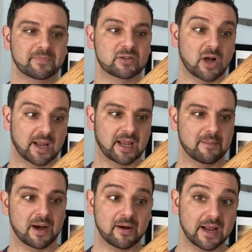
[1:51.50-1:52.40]
talking
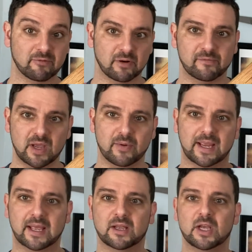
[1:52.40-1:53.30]
about it and
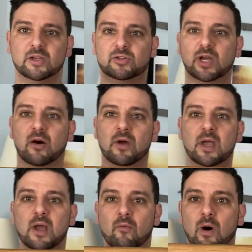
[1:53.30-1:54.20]
reviewing it. So
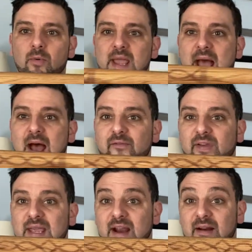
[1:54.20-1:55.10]
what we have
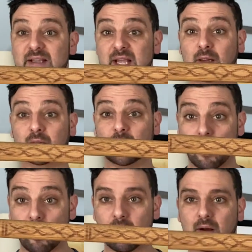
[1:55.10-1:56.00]
here is a
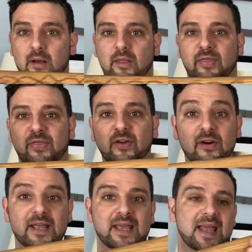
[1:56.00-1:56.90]
long
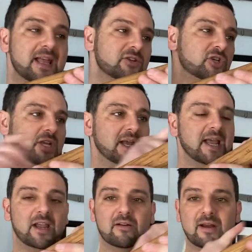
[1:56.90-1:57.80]
30-inch
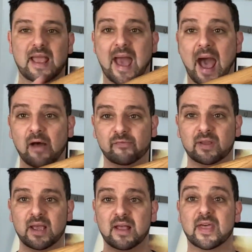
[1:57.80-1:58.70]
hickory
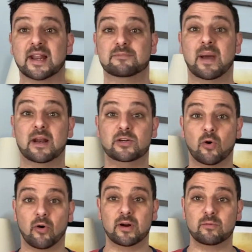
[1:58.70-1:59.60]
haft that has been
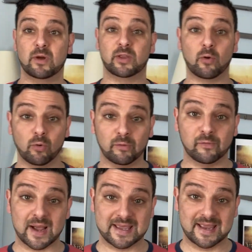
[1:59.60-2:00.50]
adorned with cool
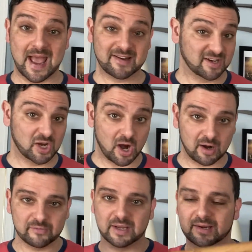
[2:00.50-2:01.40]
Viking-esque
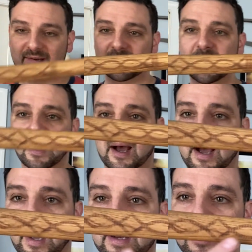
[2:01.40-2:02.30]
carvings.
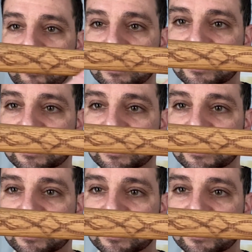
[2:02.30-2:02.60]
And you can